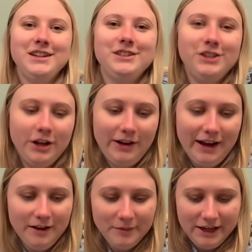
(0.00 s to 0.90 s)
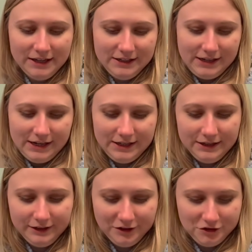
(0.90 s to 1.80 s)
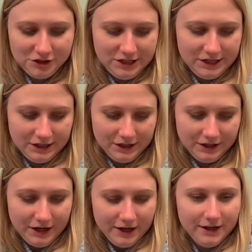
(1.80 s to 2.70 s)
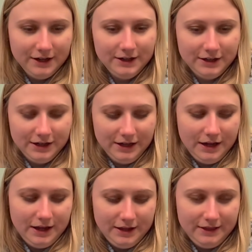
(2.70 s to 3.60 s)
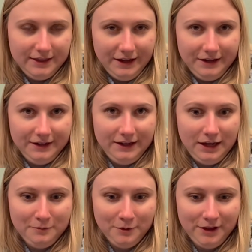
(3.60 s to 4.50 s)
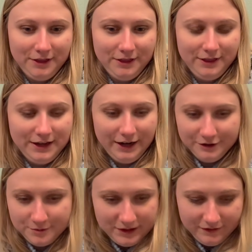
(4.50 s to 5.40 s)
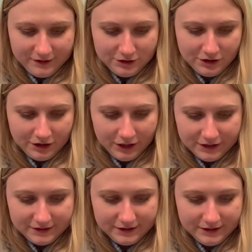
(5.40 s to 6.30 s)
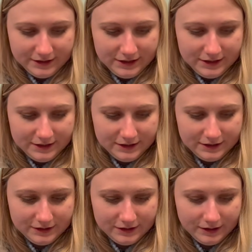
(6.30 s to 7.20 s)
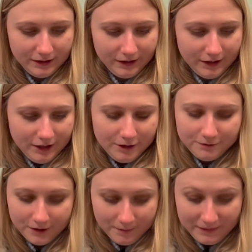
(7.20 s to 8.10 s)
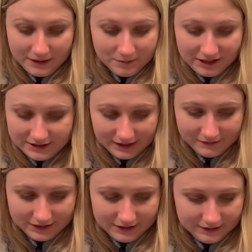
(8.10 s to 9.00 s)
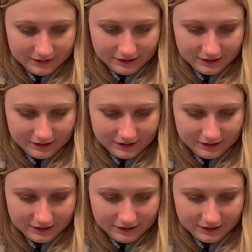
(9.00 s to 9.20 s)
So I have my handy dandy little sheet here that came with the announcement of these cars. These are from the mid 70s.